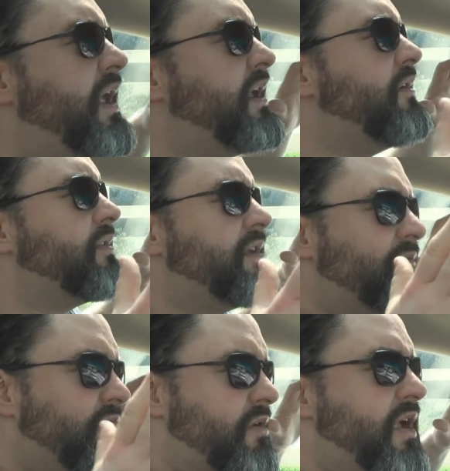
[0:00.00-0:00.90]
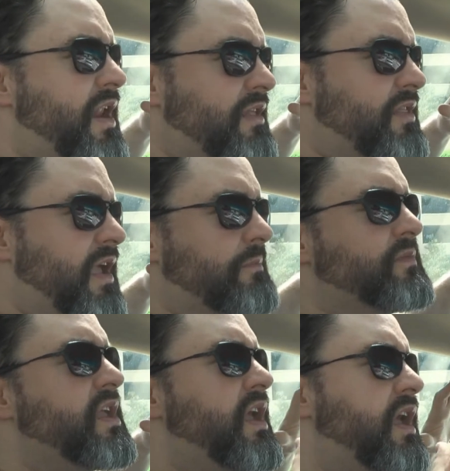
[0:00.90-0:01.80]
And here's the infuriating thing,
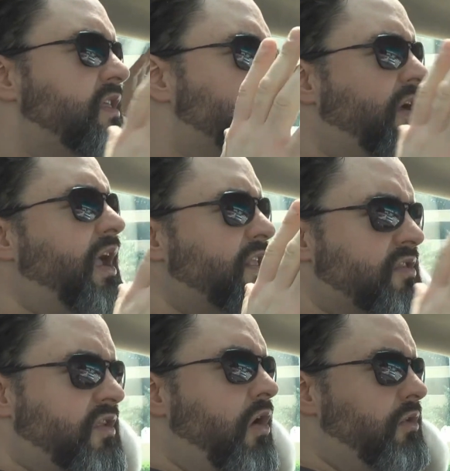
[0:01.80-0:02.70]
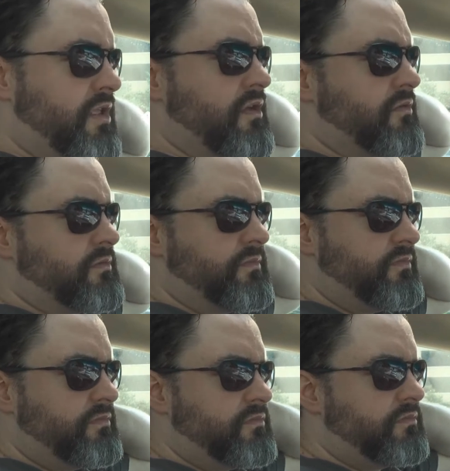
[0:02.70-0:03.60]
is that if I just told you
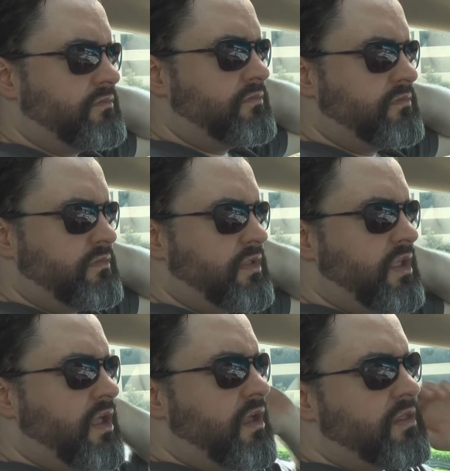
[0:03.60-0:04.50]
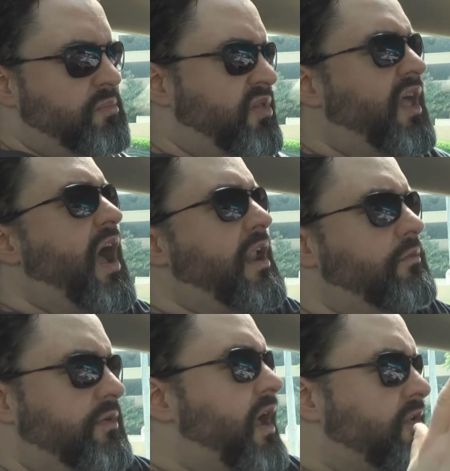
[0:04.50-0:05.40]
the plot,
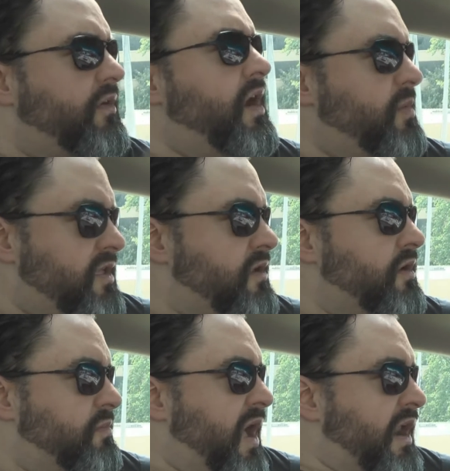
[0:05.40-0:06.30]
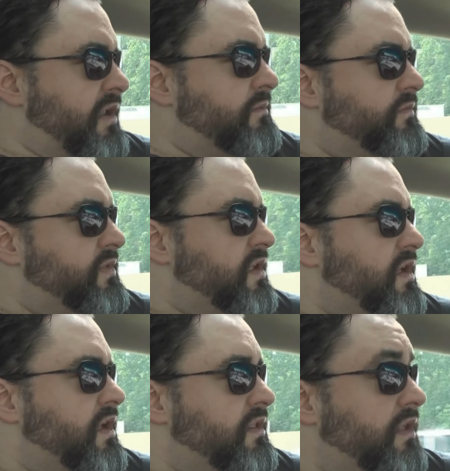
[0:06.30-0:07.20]
without trying to be cute about it,
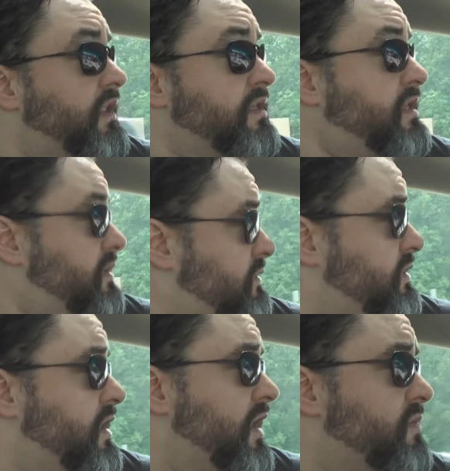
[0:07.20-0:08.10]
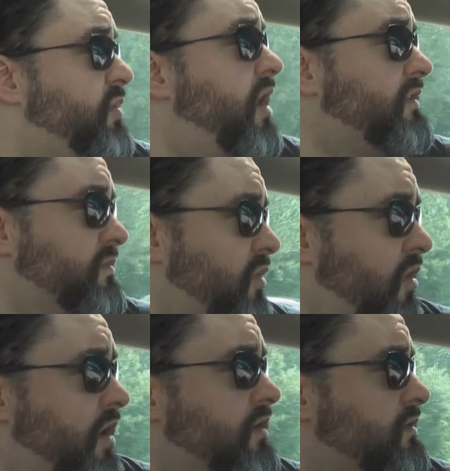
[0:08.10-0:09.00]
that listen, it's
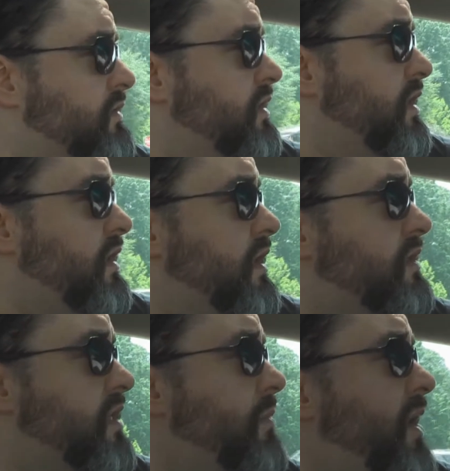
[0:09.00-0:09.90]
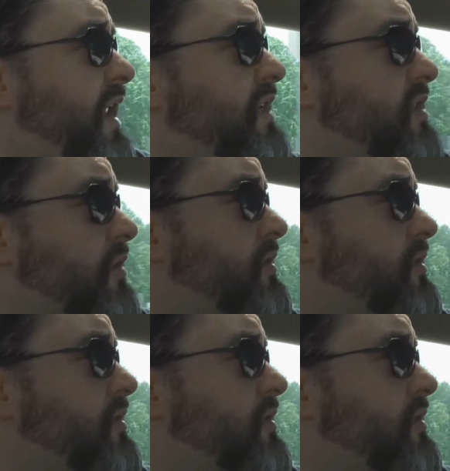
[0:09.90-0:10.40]
Baltimore, somebody's